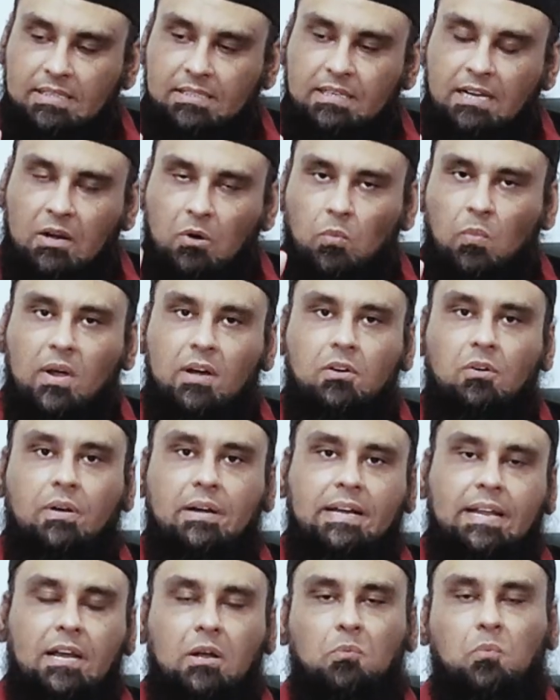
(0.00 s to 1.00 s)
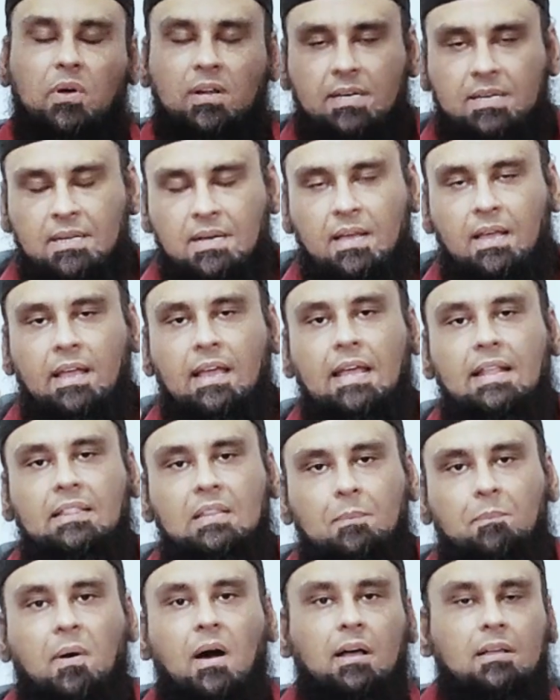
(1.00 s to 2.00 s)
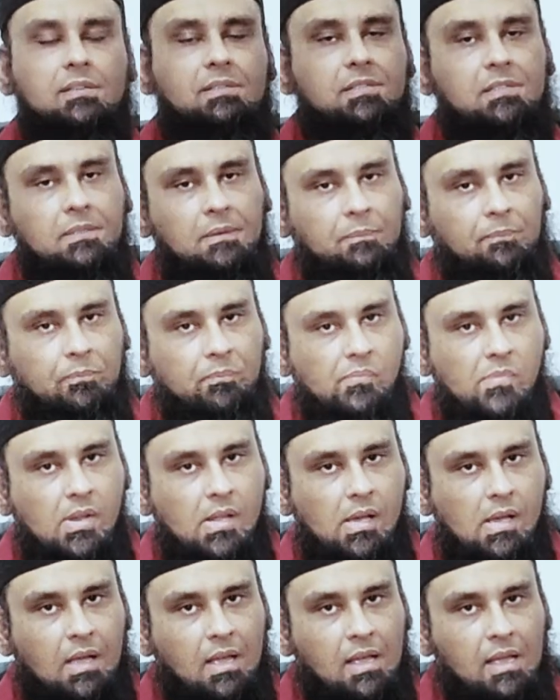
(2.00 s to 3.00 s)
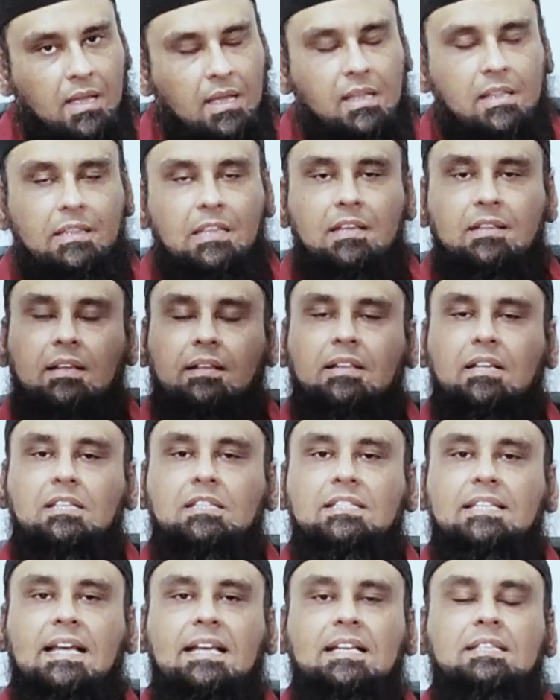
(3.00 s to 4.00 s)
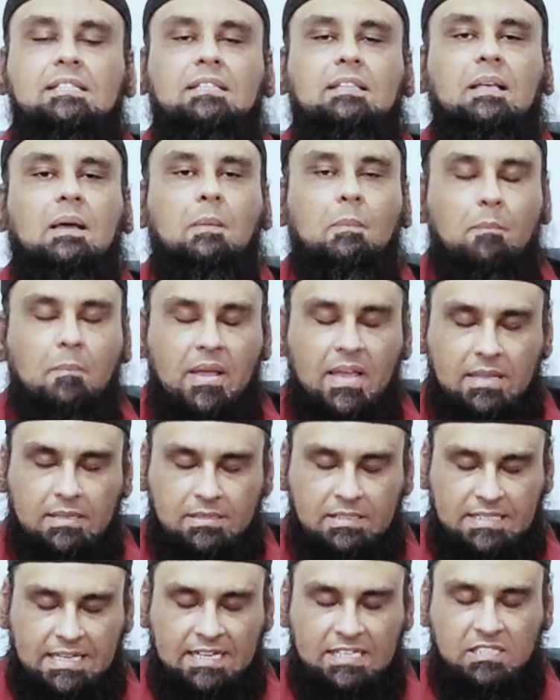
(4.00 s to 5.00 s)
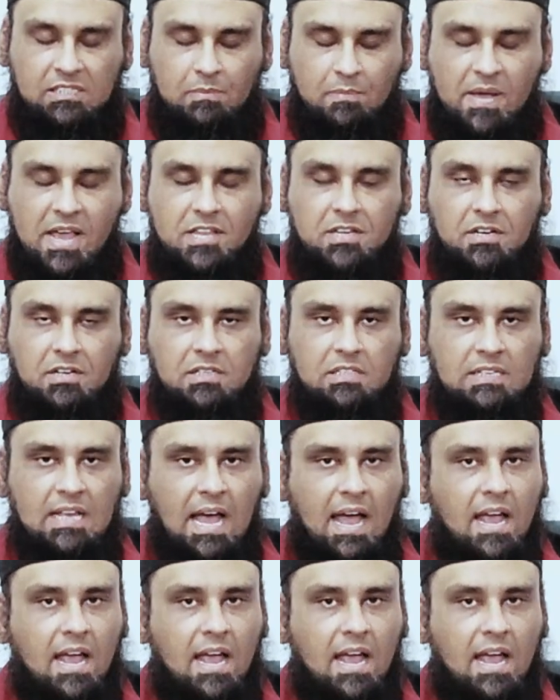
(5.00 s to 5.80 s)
has done what or did what in the past. These are the six major